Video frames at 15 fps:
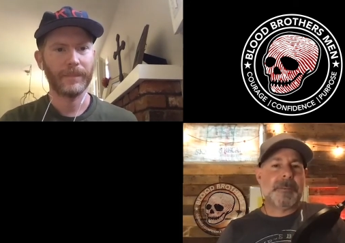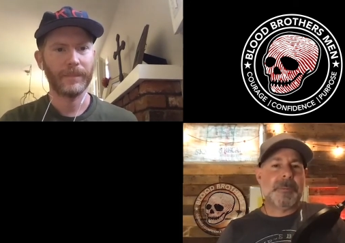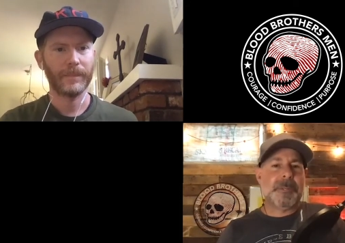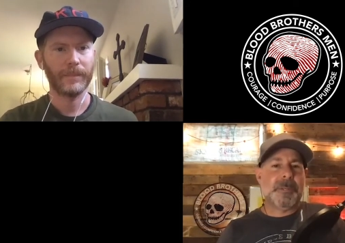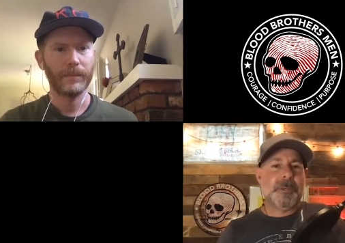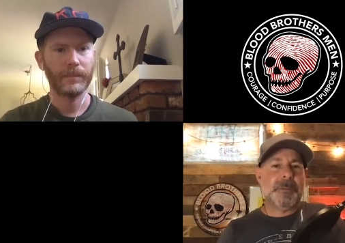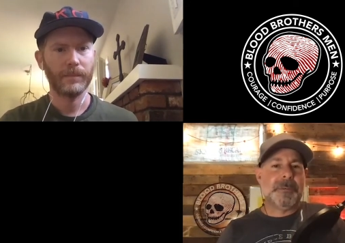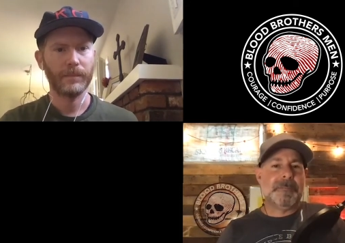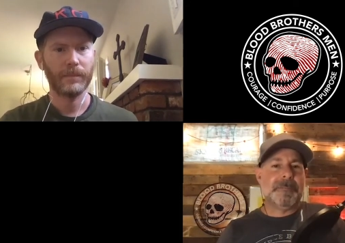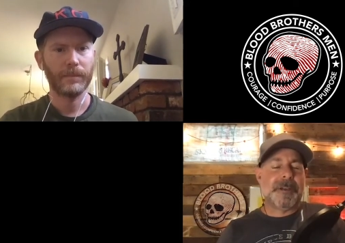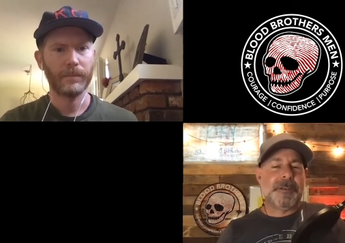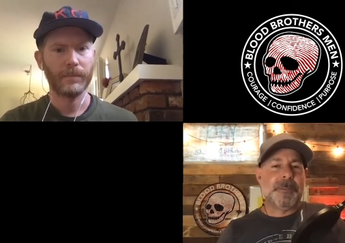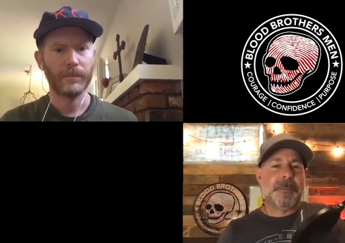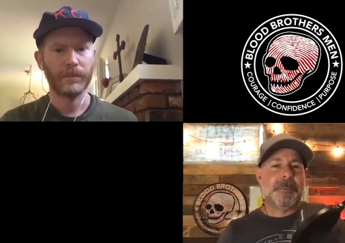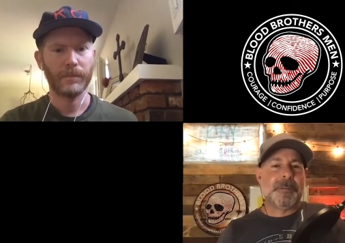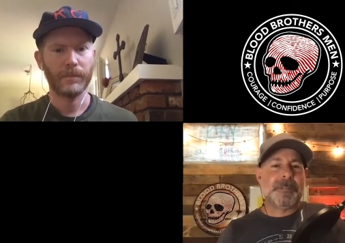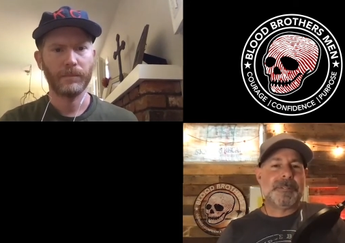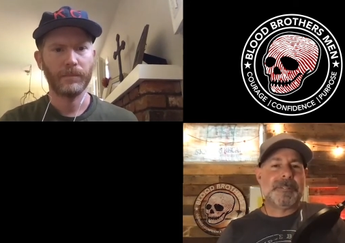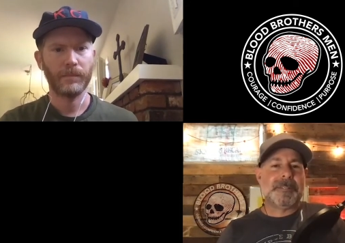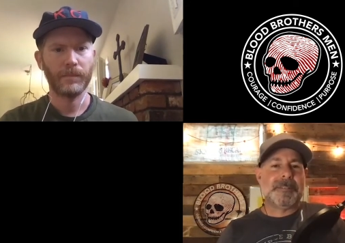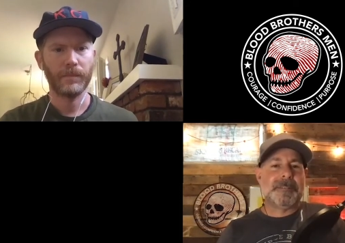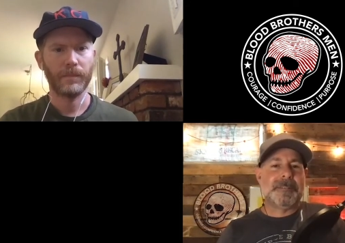Speaker 1: with you and find your
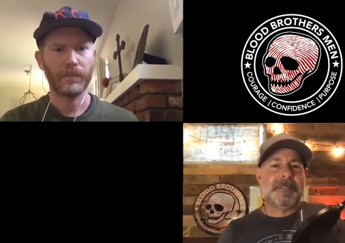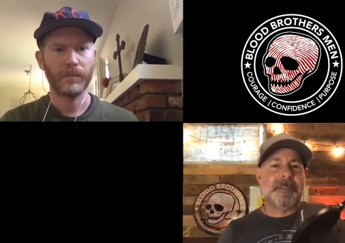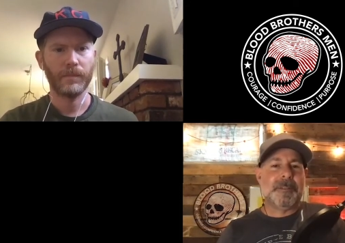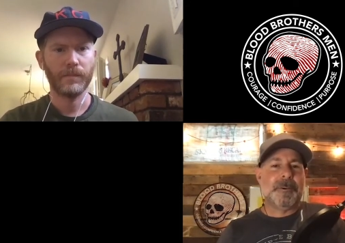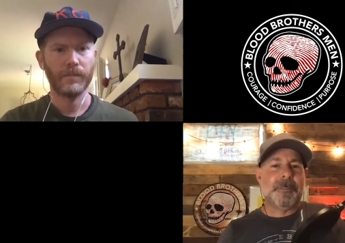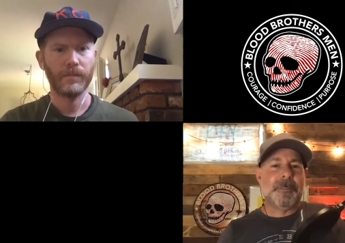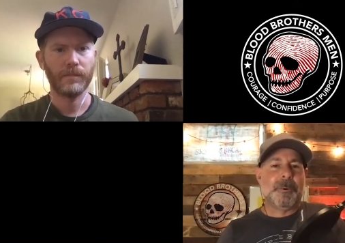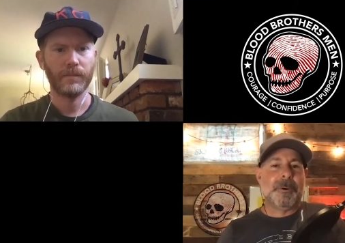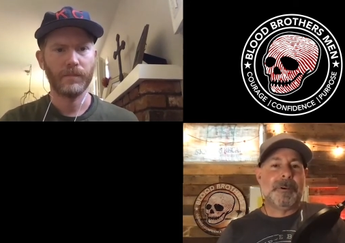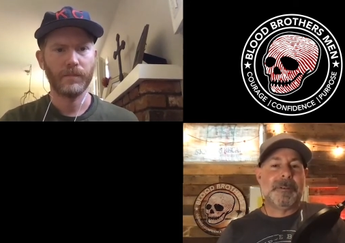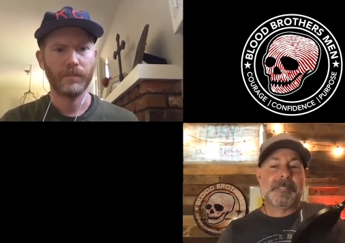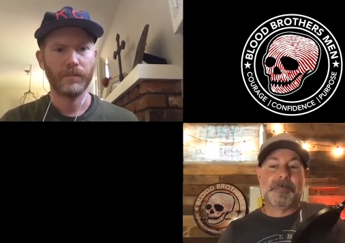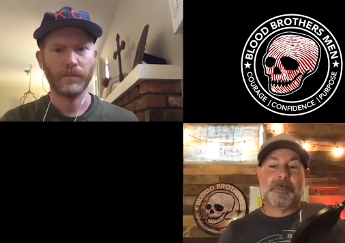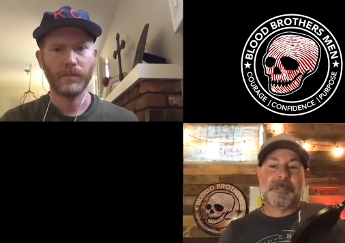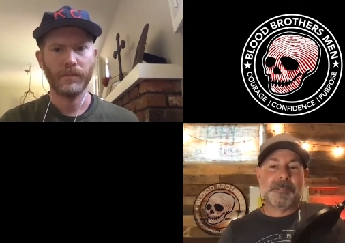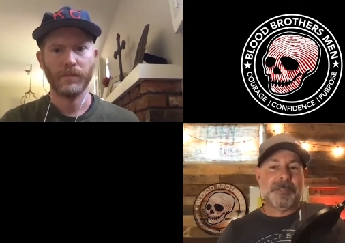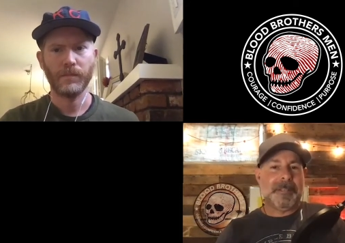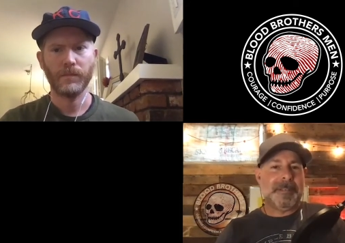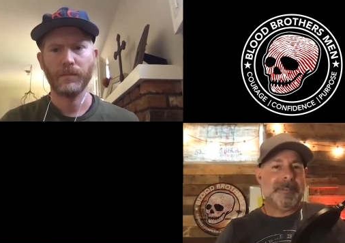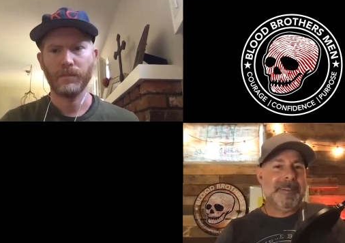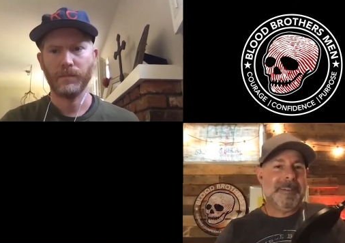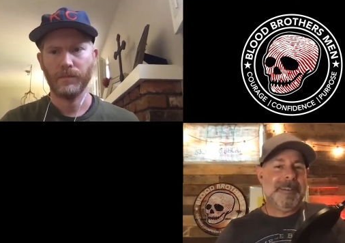books and, and learn more,
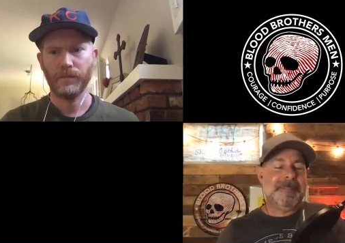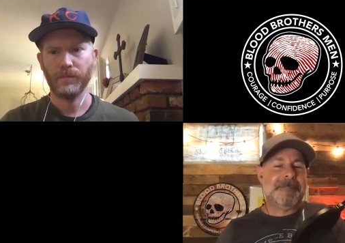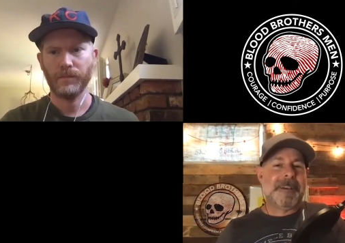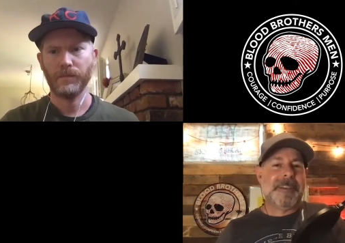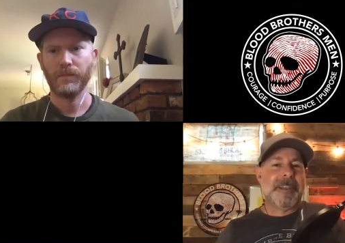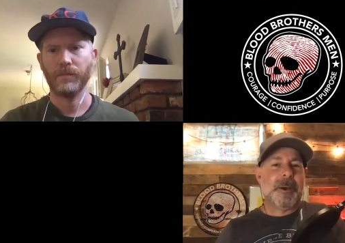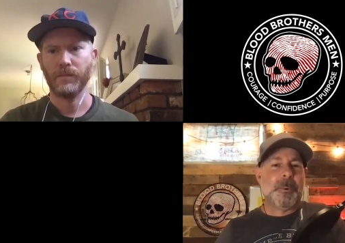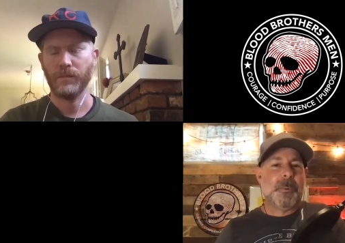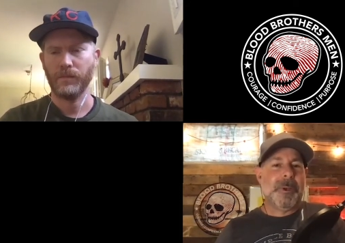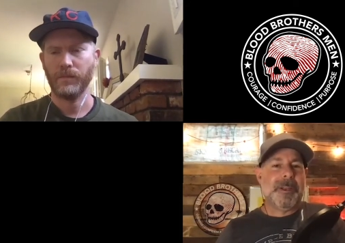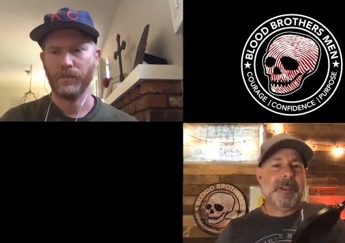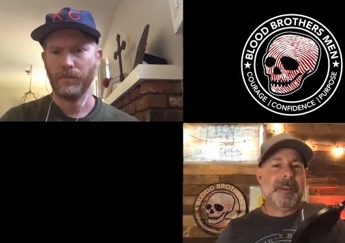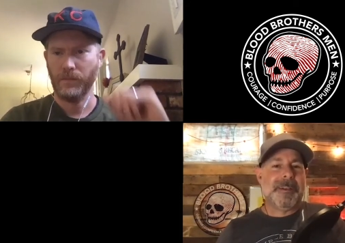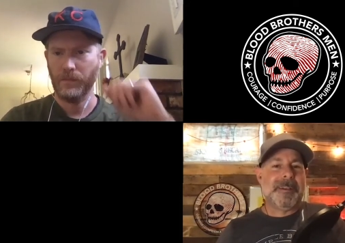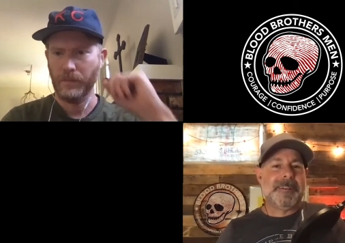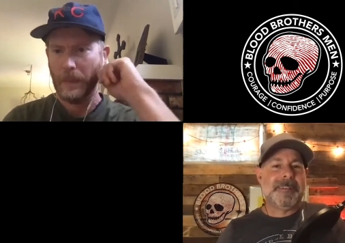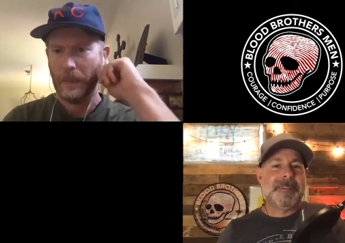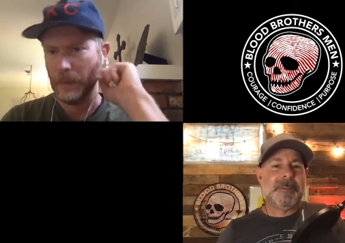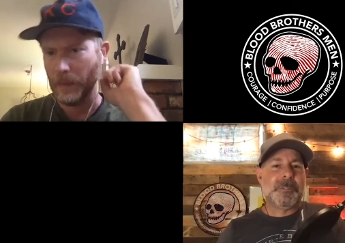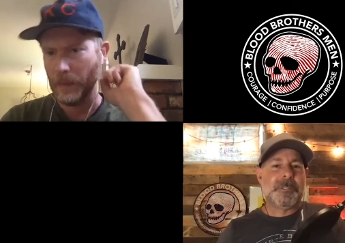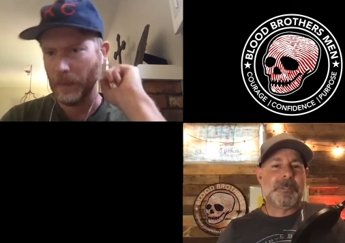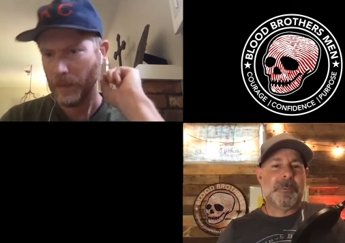especially find out when uh,
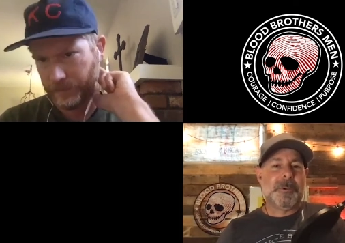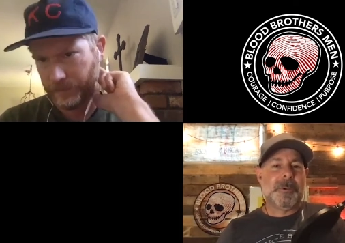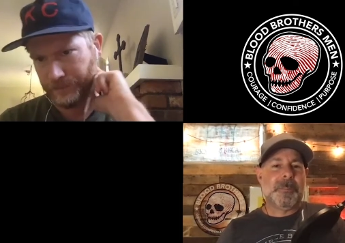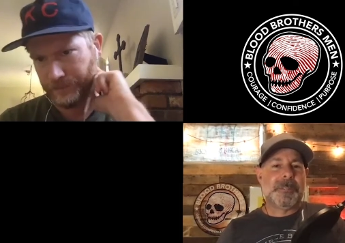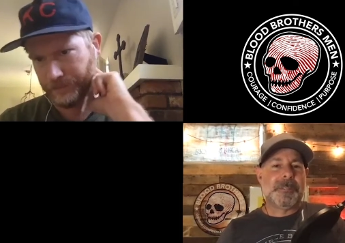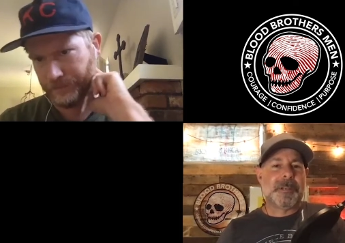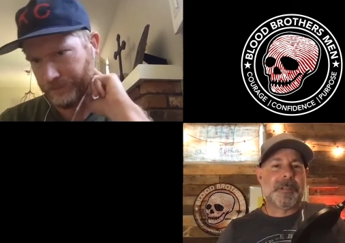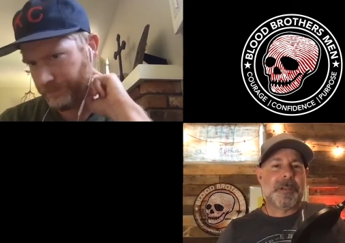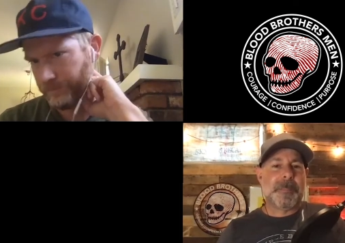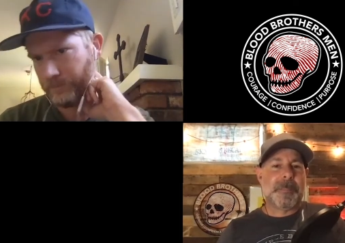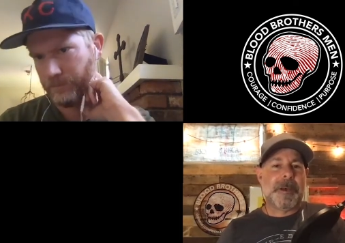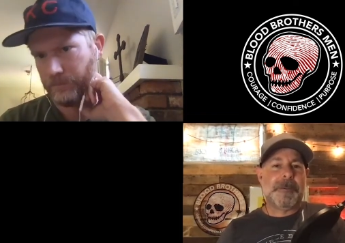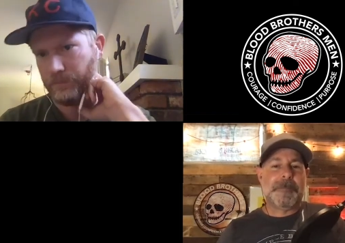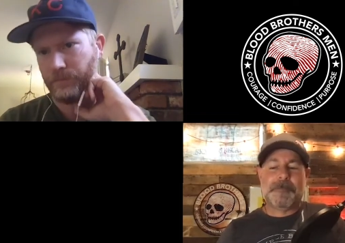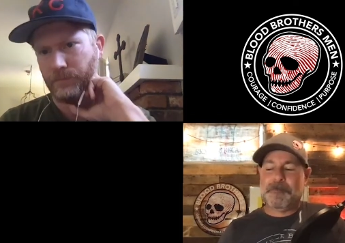Wisdom Pyramid is going to come out?